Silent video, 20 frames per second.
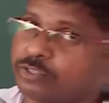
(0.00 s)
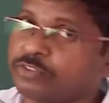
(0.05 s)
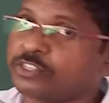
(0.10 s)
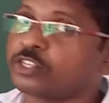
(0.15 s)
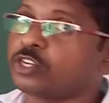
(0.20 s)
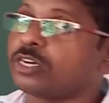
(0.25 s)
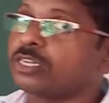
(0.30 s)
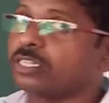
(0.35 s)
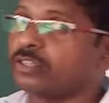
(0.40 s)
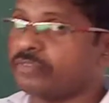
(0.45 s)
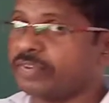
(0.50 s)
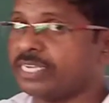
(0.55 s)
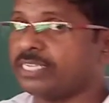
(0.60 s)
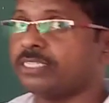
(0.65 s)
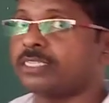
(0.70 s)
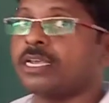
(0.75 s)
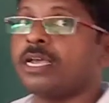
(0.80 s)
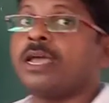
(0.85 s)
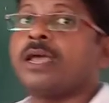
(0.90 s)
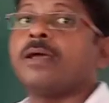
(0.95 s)
Which are the
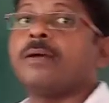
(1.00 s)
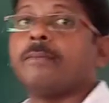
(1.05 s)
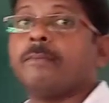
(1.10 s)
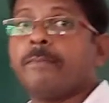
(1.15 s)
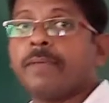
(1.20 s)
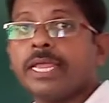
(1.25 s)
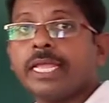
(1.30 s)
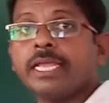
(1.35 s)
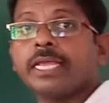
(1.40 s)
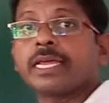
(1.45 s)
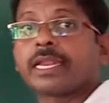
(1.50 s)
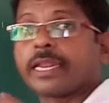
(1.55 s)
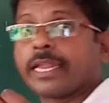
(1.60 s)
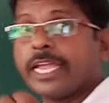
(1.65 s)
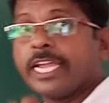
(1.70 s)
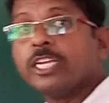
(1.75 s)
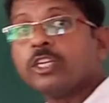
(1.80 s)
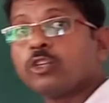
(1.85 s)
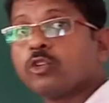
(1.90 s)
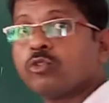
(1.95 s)
winds bring
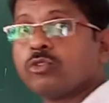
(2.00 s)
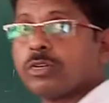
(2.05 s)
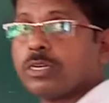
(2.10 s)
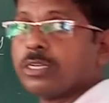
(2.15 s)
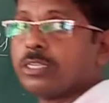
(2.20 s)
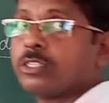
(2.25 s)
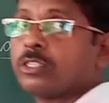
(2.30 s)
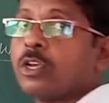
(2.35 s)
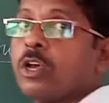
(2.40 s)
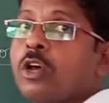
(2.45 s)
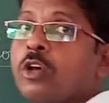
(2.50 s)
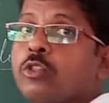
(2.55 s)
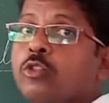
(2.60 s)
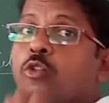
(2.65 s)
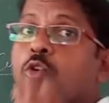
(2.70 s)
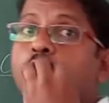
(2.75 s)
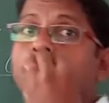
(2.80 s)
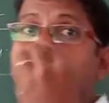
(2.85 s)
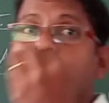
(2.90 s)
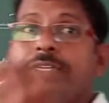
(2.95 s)
rain to us?
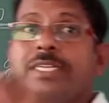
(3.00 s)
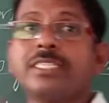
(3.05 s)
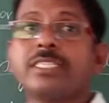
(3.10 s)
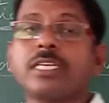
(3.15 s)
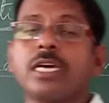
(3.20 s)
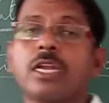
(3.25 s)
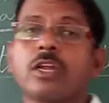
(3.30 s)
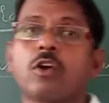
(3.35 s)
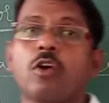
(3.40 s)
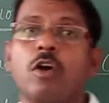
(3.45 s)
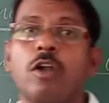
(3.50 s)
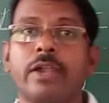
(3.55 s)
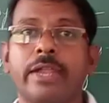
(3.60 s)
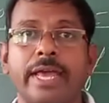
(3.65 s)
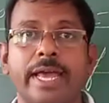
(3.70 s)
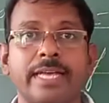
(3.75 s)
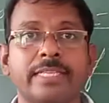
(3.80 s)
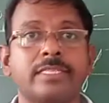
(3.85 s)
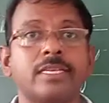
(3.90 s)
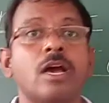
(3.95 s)
Those winds are called
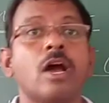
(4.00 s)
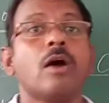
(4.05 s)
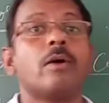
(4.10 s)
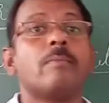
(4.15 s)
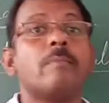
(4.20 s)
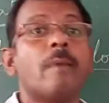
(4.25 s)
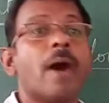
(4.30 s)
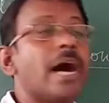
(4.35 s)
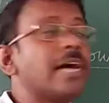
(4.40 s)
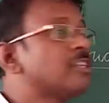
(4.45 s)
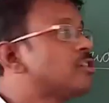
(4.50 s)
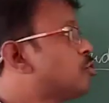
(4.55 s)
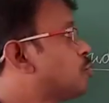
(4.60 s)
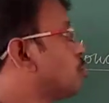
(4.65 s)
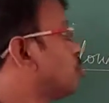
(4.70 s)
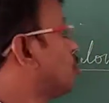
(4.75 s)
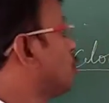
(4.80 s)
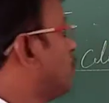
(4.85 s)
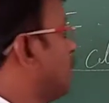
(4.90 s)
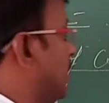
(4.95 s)
as
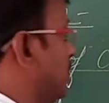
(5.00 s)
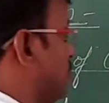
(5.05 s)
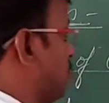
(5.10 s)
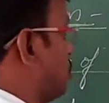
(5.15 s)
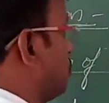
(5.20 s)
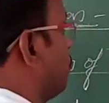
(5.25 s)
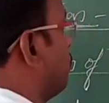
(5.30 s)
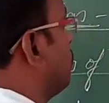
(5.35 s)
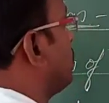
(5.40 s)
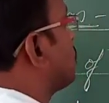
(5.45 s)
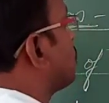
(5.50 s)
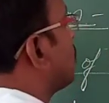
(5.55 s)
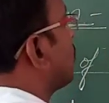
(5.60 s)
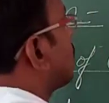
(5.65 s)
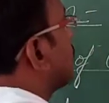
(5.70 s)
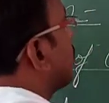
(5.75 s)
monsoon winds. Which are